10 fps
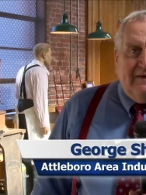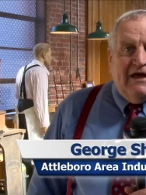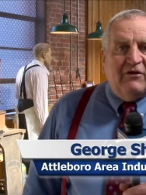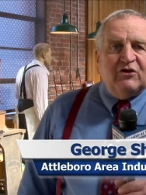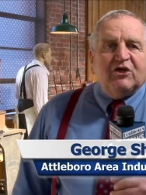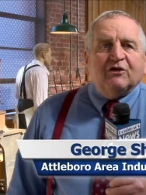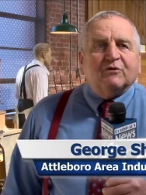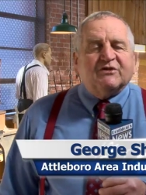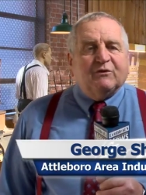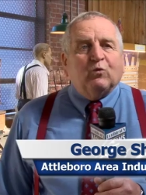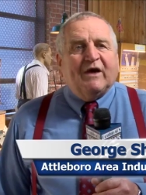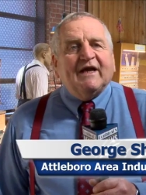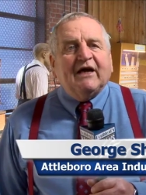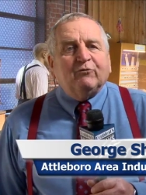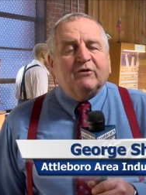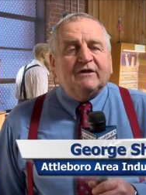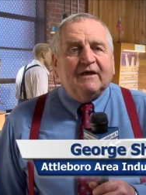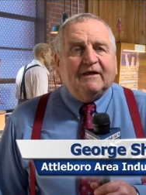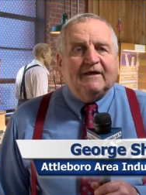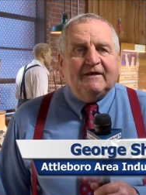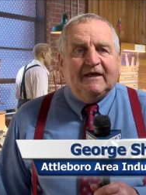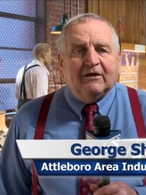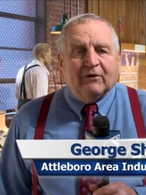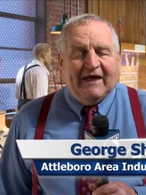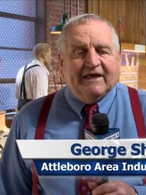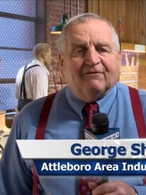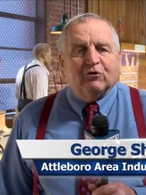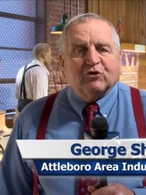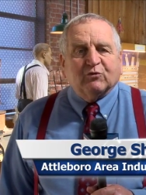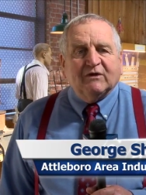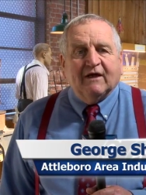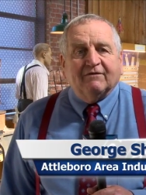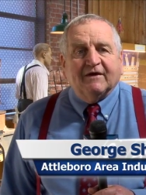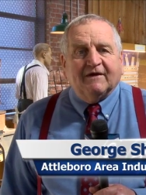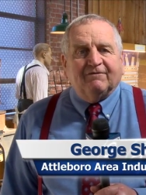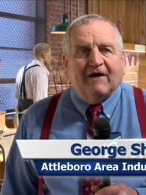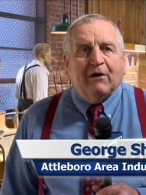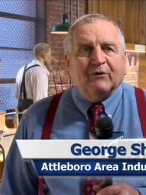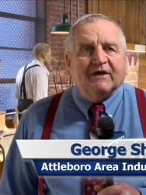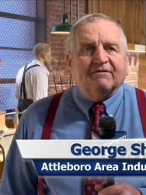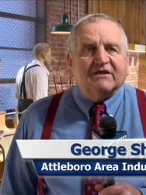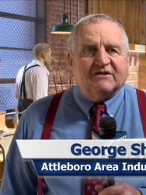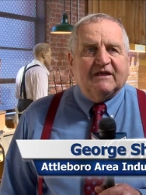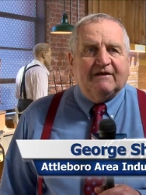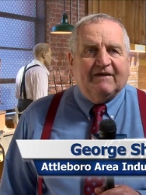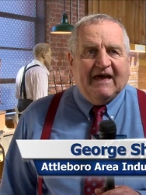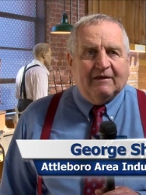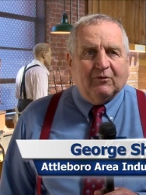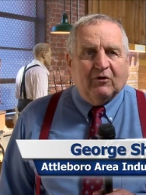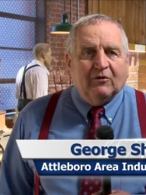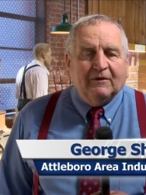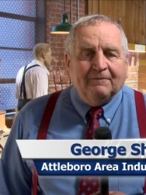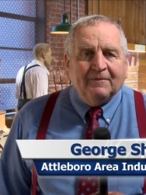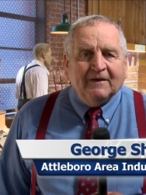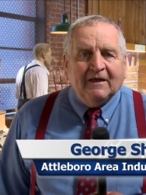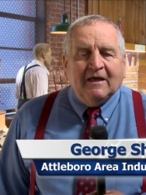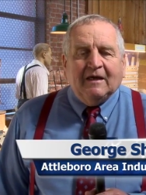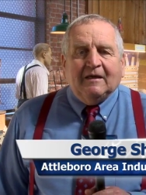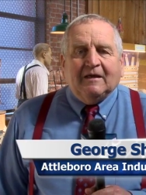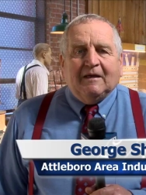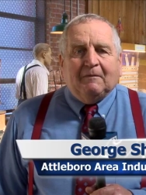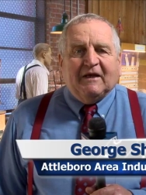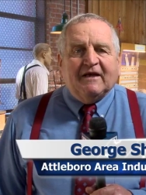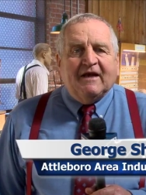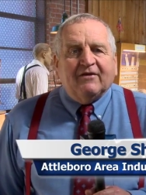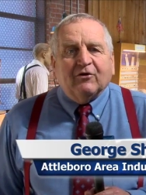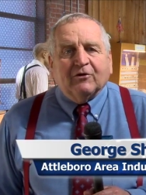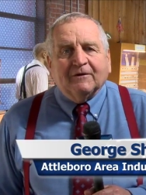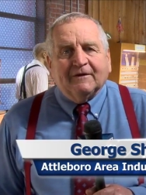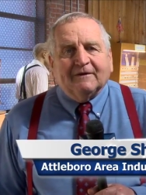Now, this year is the 100-year anniversary of the founding of the city of Attleboro, but another